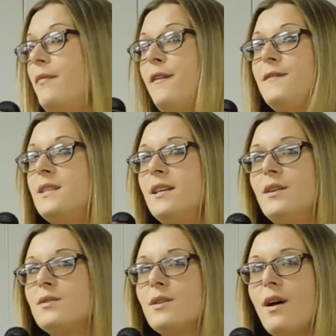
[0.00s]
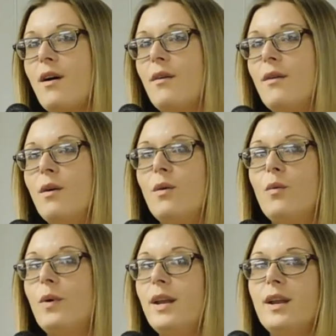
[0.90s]
15 years ago,
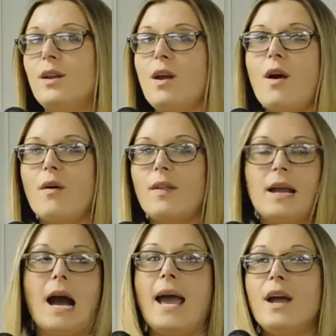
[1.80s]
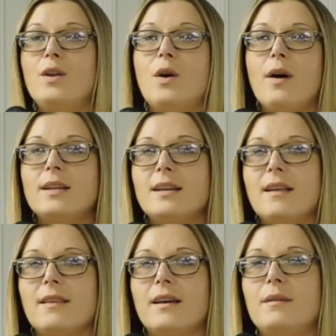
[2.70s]
we didn't know. I had no idea
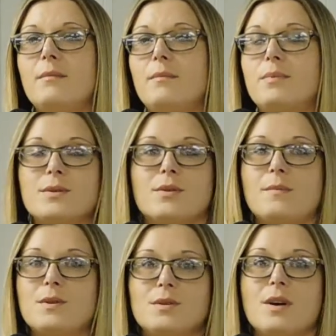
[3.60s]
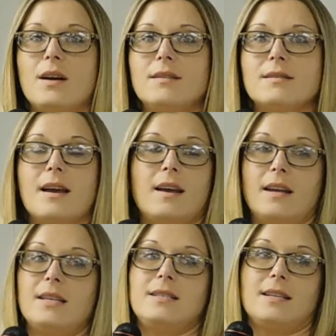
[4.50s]
that prescription drugs I could
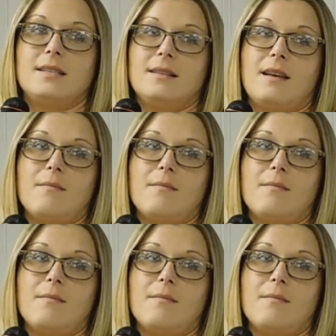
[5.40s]
get addicted